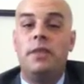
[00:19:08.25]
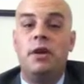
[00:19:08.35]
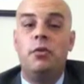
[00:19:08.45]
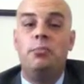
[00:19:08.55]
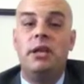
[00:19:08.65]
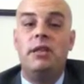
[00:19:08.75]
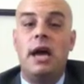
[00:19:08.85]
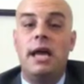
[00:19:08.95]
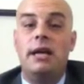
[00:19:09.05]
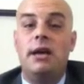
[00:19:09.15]
There would be
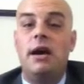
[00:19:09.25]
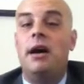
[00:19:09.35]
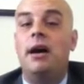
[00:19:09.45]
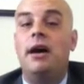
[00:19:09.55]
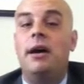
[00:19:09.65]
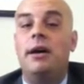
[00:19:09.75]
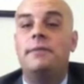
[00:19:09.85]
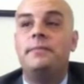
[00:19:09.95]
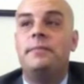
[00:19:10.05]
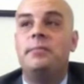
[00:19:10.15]
like,
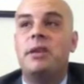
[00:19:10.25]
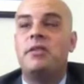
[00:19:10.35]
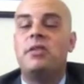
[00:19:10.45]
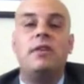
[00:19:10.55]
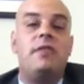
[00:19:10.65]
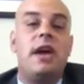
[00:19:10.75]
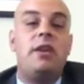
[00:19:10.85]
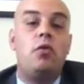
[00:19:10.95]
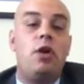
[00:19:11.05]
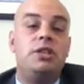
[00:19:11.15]
basically if they
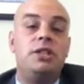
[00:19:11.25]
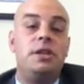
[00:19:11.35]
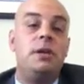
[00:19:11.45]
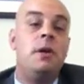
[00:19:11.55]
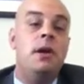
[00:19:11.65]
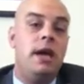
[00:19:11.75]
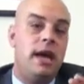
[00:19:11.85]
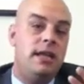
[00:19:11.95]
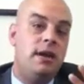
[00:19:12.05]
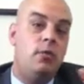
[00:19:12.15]
had a question
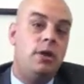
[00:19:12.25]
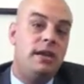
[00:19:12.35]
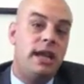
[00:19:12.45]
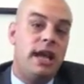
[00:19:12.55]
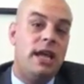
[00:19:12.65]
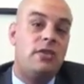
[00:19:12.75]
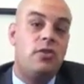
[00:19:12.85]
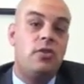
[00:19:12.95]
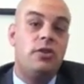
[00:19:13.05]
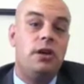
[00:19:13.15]
and they wanted it
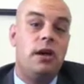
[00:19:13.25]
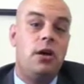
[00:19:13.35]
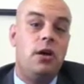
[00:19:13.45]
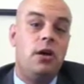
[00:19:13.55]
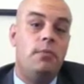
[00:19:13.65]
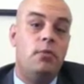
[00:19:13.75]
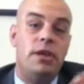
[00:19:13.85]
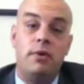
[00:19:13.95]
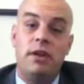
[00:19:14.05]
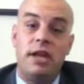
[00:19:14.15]
answered,
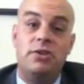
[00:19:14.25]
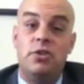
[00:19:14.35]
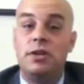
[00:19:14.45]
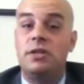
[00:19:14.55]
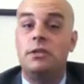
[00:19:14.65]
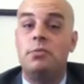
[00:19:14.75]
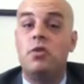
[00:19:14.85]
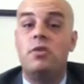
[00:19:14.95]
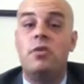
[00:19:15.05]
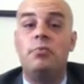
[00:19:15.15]
when they would enter into the
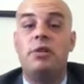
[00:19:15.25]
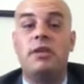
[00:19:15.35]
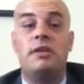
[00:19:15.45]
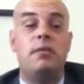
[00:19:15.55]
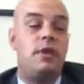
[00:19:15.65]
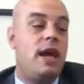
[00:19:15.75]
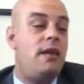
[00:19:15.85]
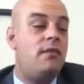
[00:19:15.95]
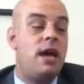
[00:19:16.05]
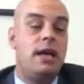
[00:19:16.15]
most holy place, they would
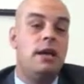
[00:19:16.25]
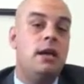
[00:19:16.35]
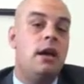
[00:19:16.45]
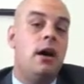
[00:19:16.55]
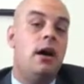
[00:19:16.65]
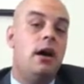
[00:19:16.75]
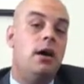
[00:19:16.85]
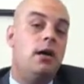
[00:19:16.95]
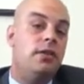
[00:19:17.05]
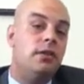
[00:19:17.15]
have like
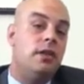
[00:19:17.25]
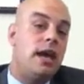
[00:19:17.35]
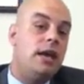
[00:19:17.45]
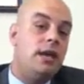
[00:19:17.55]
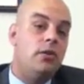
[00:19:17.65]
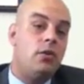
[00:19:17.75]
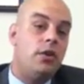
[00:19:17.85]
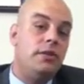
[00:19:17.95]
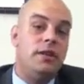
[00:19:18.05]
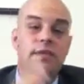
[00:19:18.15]
the light either
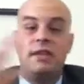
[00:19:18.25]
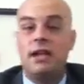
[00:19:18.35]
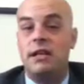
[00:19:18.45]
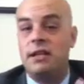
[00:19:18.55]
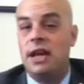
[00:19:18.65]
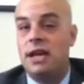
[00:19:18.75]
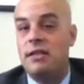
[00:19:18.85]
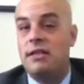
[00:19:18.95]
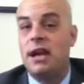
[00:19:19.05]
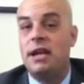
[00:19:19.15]
on the left
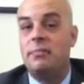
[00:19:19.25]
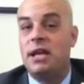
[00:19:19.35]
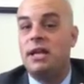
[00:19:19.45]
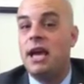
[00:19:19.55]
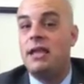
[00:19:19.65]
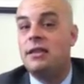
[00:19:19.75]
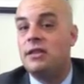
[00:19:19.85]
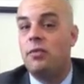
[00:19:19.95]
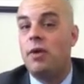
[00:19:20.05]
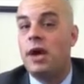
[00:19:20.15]
hand side meant
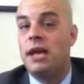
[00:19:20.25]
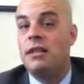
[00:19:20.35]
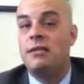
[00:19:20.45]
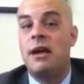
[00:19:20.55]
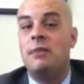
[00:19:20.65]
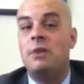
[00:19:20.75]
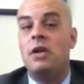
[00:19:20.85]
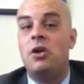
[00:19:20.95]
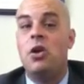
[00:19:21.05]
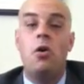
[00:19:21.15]
yes and the right hand side
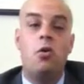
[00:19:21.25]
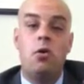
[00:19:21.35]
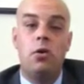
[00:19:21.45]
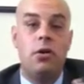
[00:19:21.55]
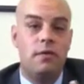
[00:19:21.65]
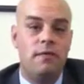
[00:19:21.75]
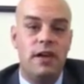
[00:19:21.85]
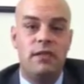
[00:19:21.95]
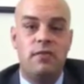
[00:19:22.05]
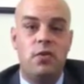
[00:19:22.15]
meant no, or
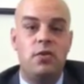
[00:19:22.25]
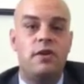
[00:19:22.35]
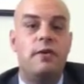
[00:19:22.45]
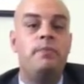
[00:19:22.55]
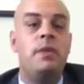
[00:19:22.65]
vice versa,